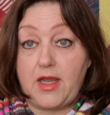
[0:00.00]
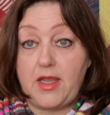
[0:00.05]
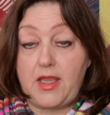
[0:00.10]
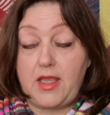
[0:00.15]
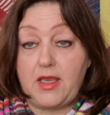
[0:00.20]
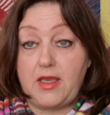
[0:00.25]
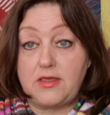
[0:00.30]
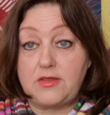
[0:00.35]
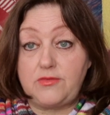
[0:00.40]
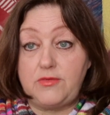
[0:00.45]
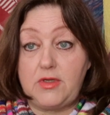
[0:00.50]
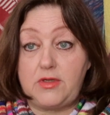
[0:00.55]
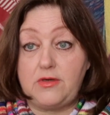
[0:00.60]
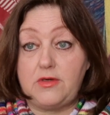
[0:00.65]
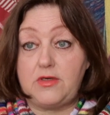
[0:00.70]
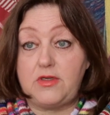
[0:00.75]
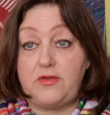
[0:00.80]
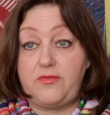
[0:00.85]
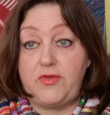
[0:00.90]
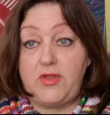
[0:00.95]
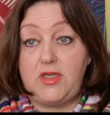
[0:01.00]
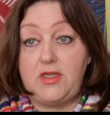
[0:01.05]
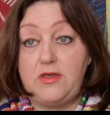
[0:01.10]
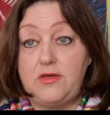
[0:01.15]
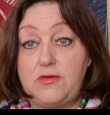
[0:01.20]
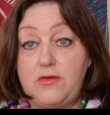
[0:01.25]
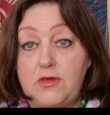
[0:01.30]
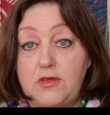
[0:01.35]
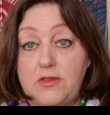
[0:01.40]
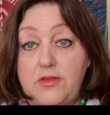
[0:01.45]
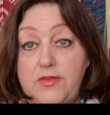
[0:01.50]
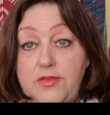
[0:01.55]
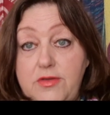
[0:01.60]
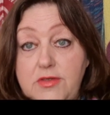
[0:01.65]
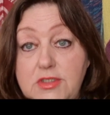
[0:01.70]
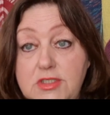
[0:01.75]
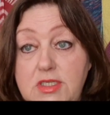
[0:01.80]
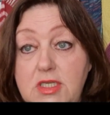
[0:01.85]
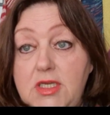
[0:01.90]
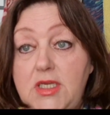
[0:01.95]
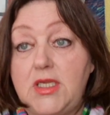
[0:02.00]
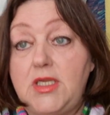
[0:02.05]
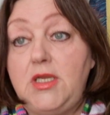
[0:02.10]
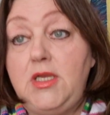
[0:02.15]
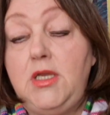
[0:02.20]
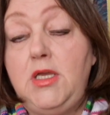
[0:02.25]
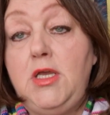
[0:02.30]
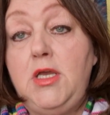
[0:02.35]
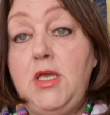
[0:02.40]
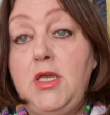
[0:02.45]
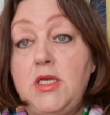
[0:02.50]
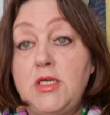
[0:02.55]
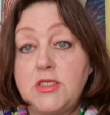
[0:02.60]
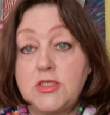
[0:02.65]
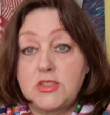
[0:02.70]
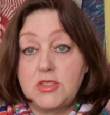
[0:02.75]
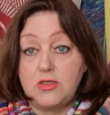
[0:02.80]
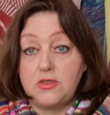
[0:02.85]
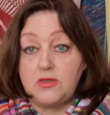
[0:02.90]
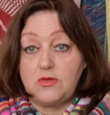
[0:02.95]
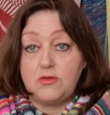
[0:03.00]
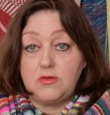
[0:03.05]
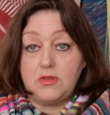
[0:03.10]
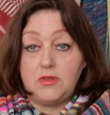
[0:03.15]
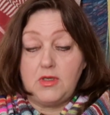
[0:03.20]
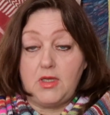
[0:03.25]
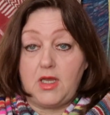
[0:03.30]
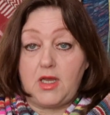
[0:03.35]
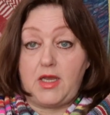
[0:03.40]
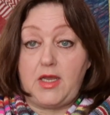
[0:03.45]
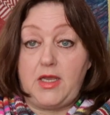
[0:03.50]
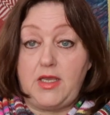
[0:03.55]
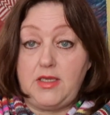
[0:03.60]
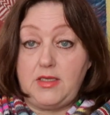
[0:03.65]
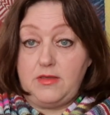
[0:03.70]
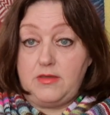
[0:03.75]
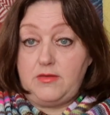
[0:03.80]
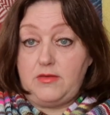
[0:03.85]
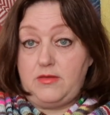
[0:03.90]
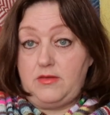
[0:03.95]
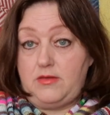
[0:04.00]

I can't record a video on Thursday, so I